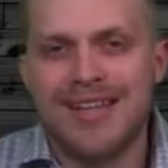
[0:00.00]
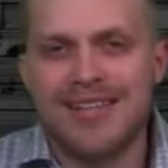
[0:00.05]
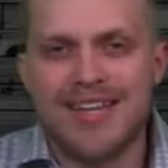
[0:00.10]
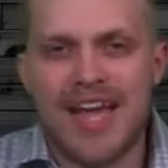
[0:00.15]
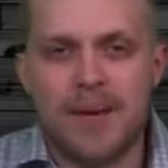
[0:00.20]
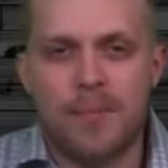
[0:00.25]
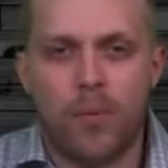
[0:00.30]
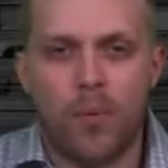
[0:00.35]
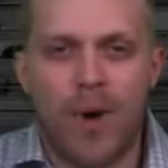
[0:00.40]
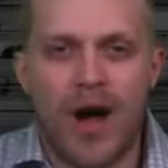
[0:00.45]

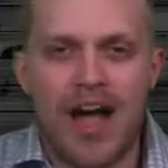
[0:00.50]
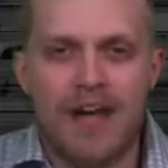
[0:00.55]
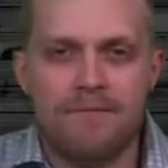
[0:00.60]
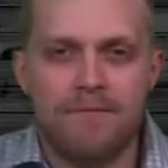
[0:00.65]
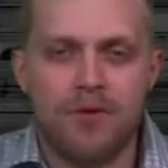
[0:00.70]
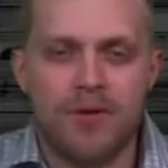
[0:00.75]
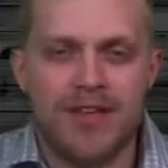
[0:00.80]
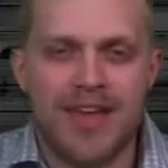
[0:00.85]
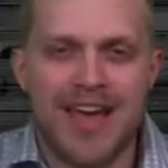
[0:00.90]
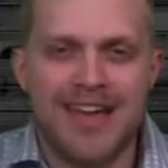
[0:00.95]
Type Y
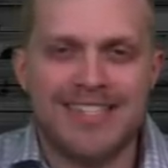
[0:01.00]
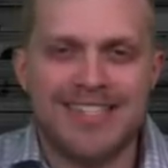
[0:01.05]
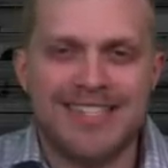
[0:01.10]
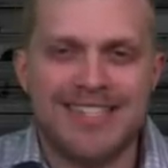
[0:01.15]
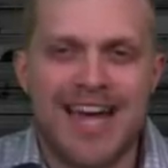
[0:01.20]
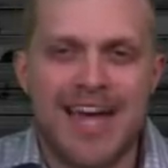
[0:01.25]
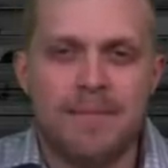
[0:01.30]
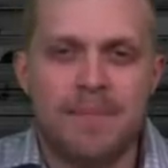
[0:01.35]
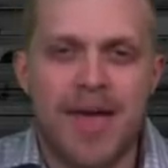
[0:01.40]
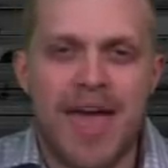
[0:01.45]
for yes,
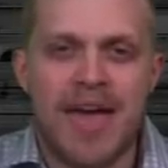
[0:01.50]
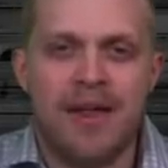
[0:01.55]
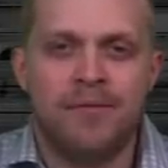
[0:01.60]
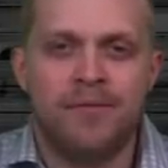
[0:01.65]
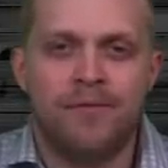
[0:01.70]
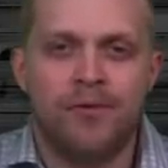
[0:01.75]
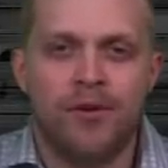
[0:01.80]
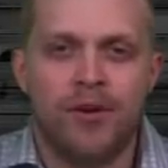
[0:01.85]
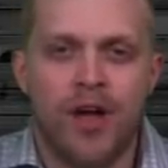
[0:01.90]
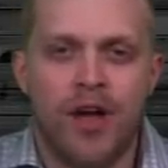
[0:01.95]
type N
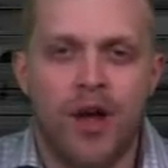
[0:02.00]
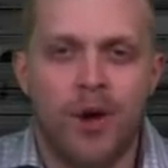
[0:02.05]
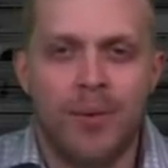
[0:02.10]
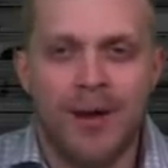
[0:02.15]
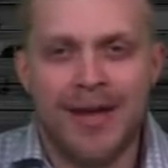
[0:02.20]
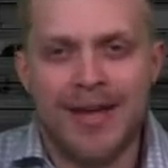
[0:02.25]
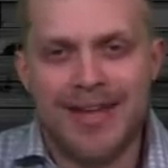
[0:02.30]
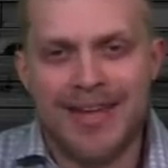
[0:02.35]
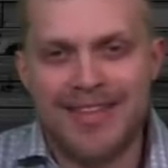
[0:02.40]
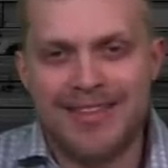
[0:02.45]
for no,